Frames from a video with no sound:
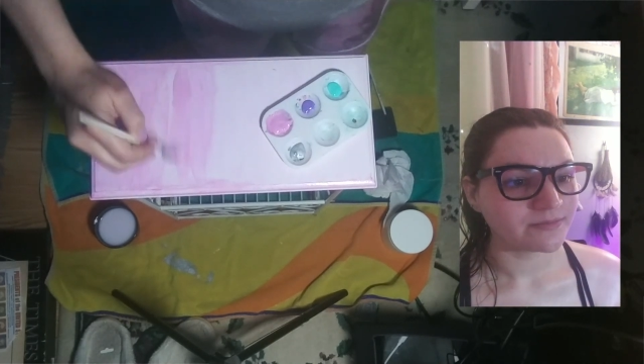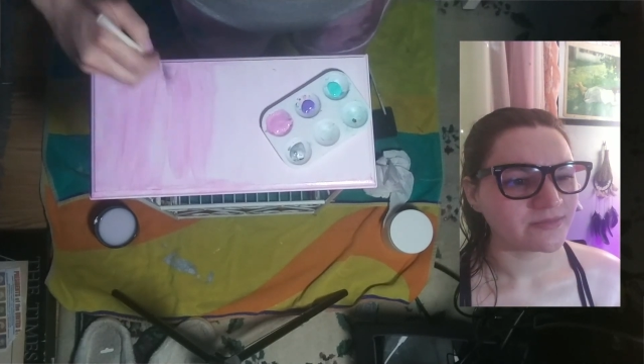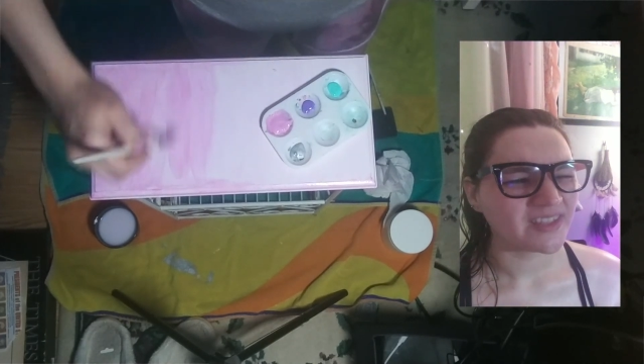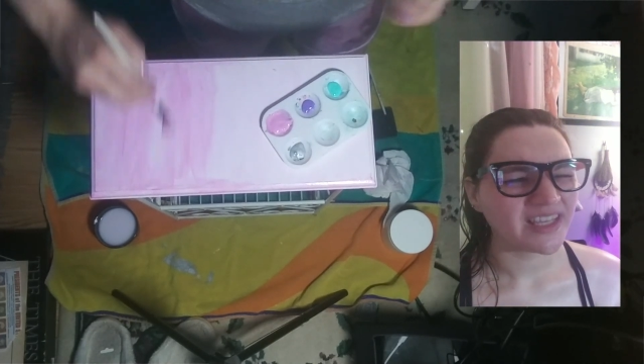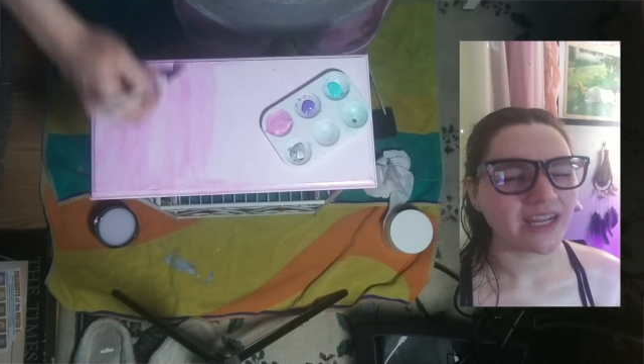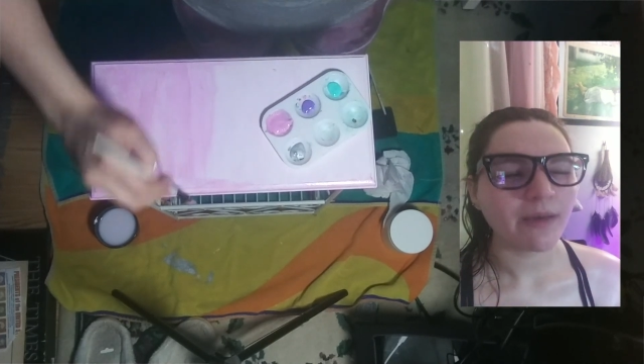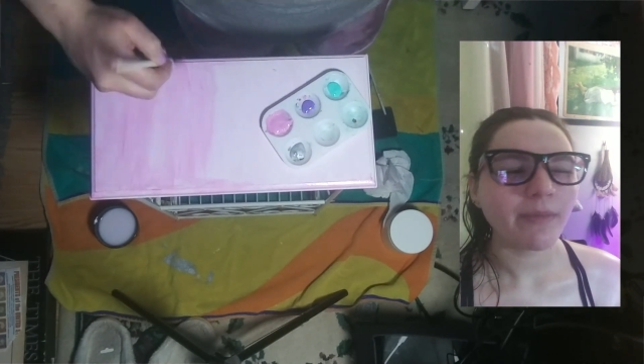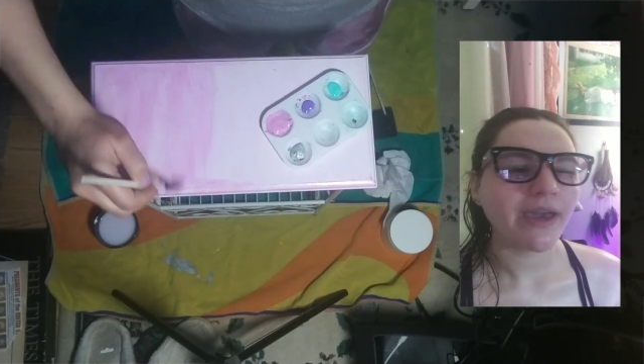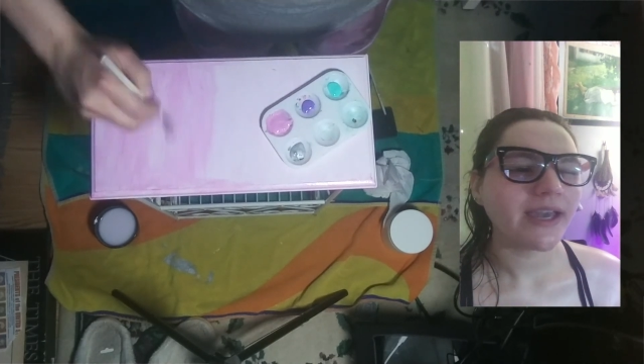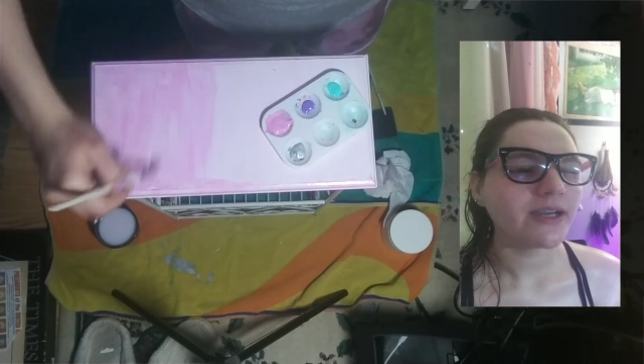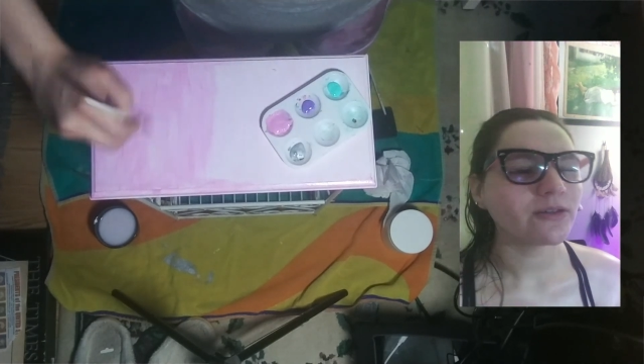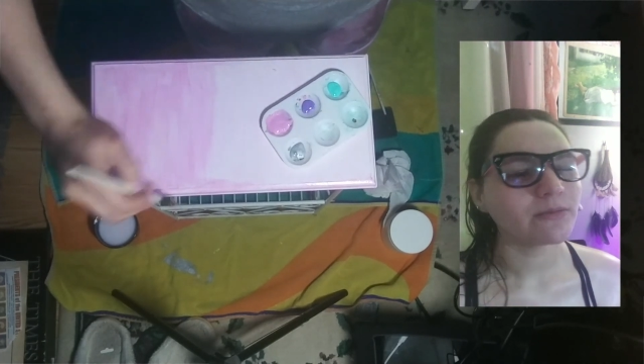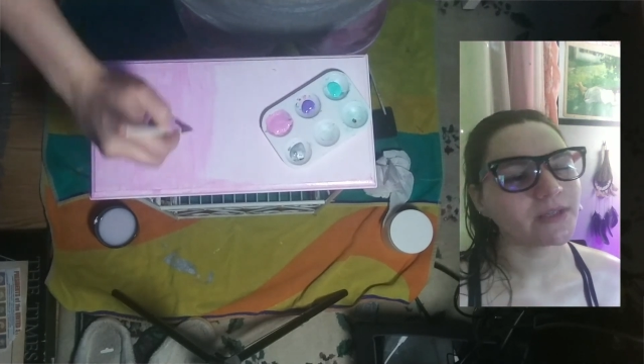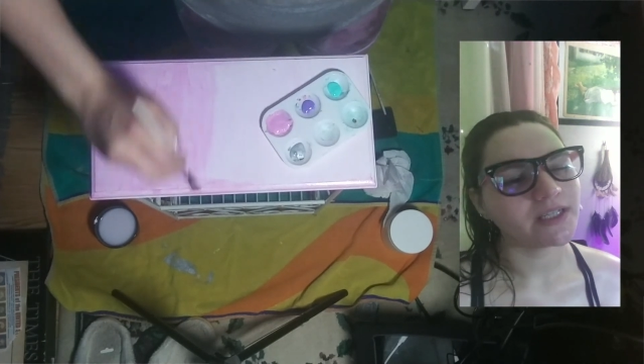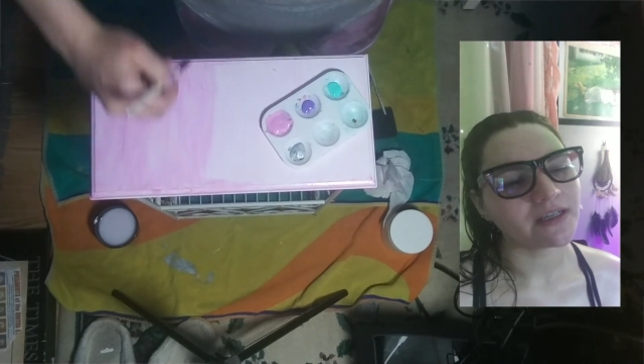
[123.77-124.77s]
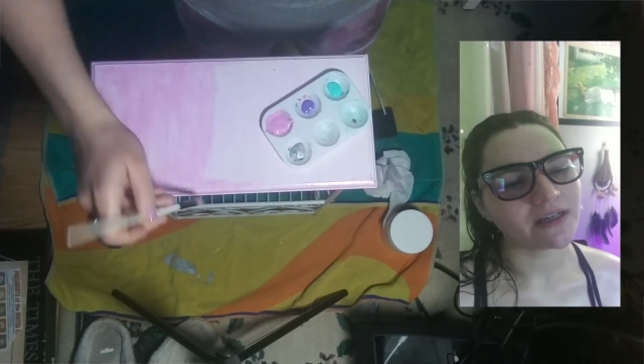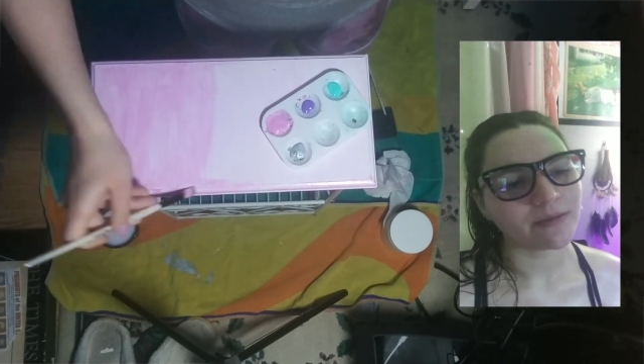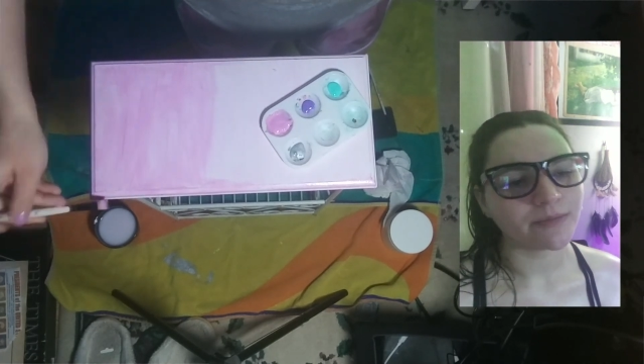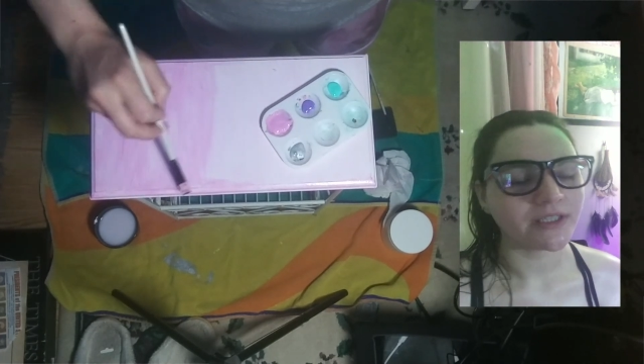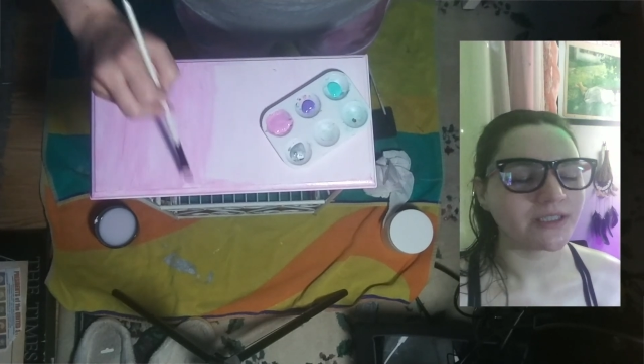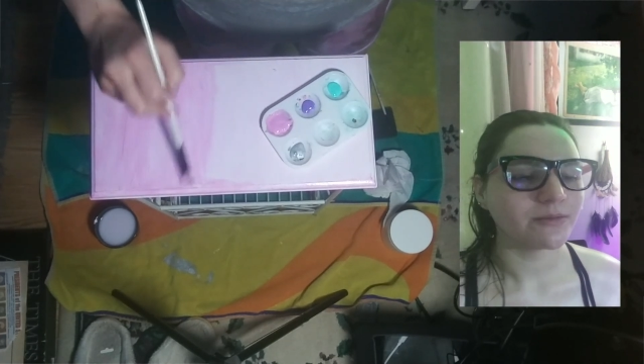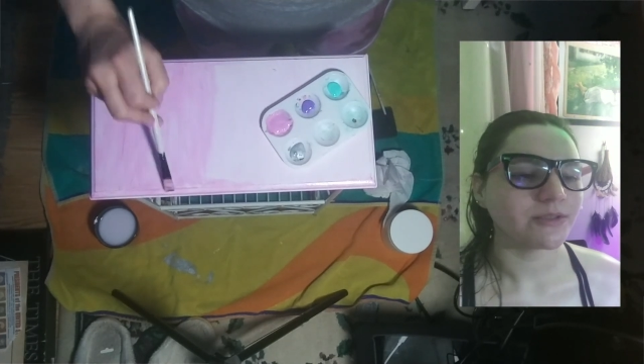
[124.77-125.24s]
And I may or may not
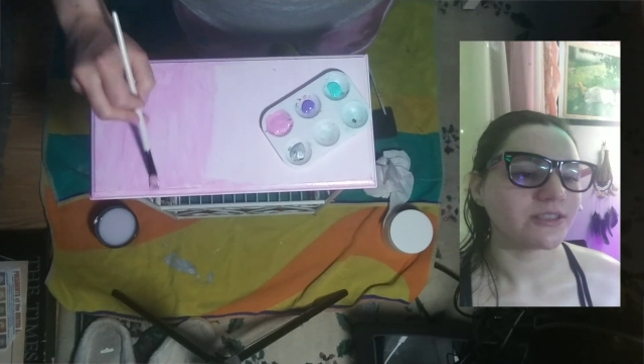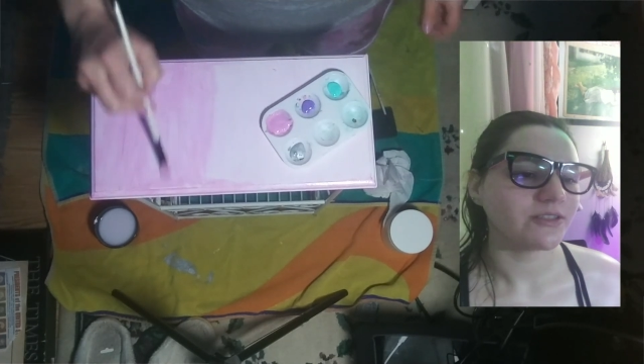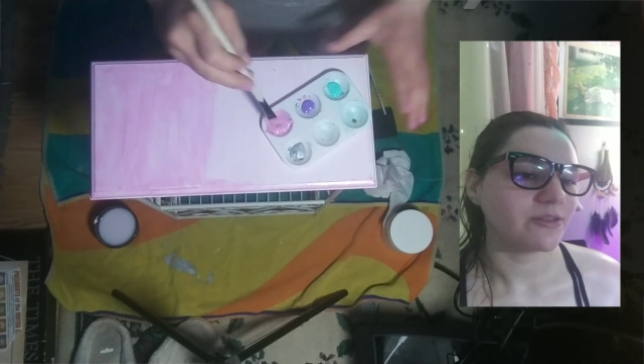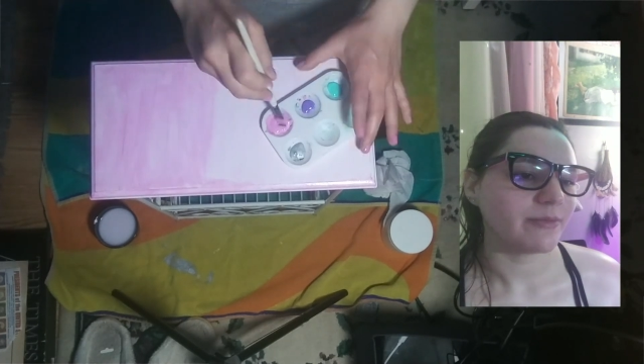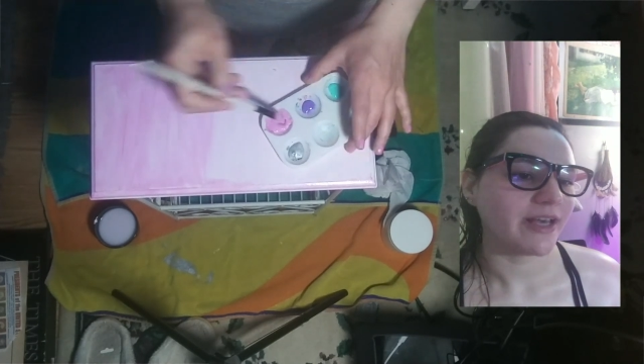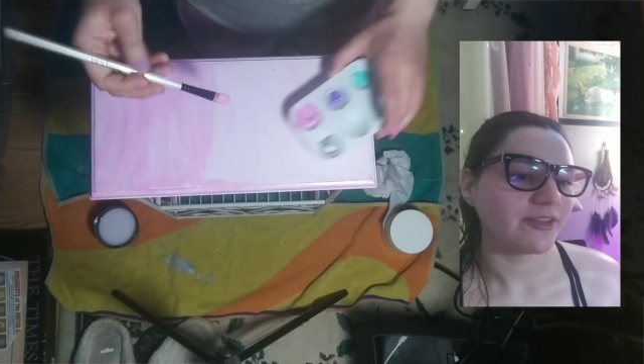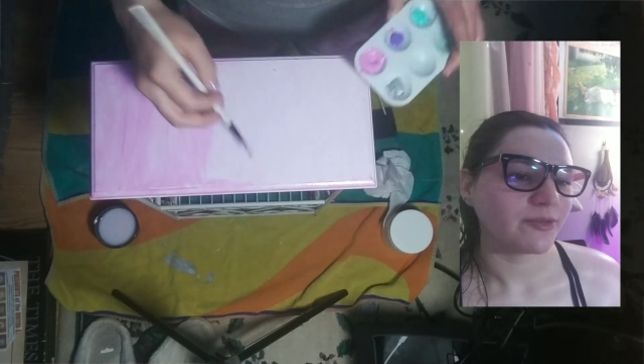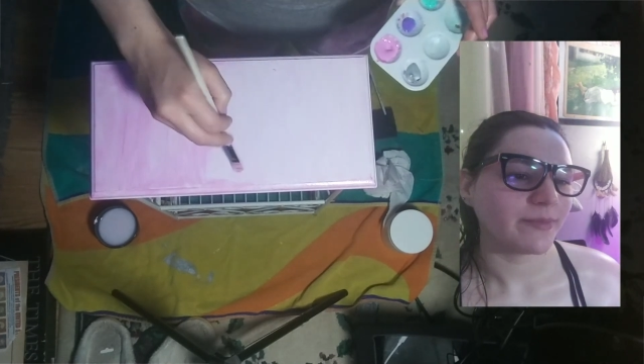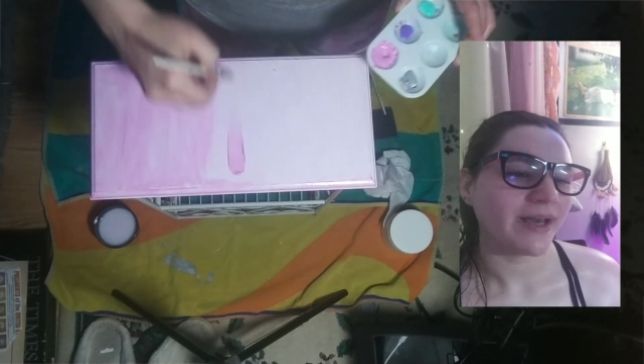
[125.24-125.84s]
be able to do the bathroom.